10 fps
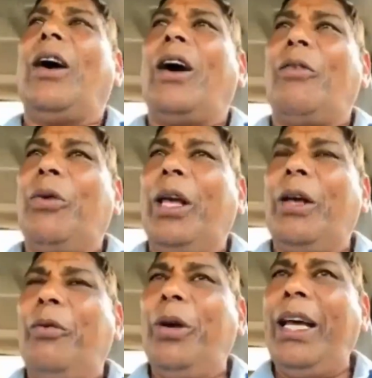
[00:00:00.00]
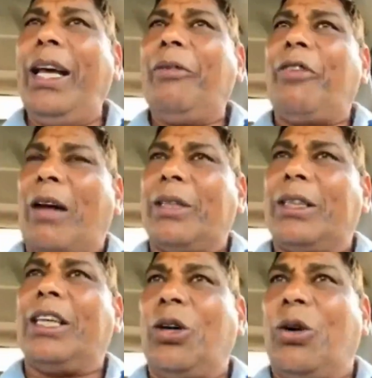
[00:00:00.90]
we farmers
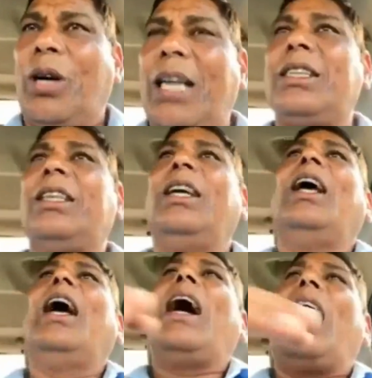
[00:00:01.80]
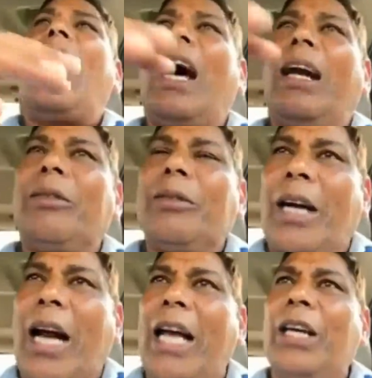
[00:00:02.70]
as owners are
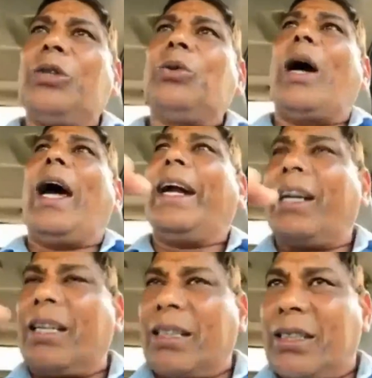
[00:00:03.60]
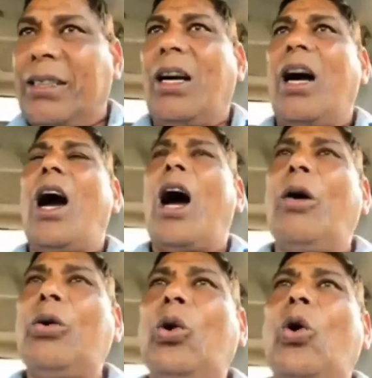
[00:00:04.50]
trying to address. How
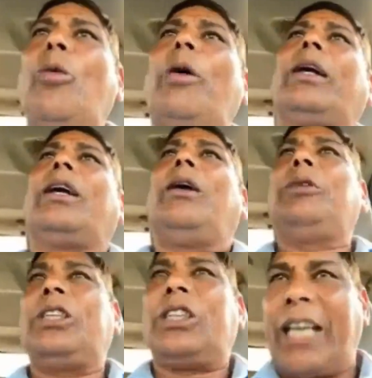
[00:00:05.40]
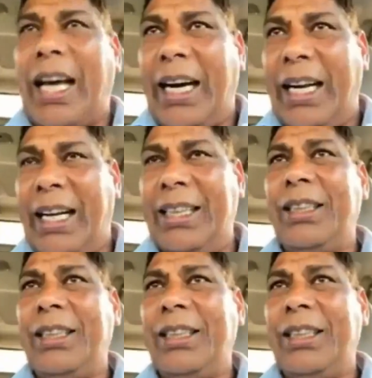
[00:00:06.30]
to overcome this challenge?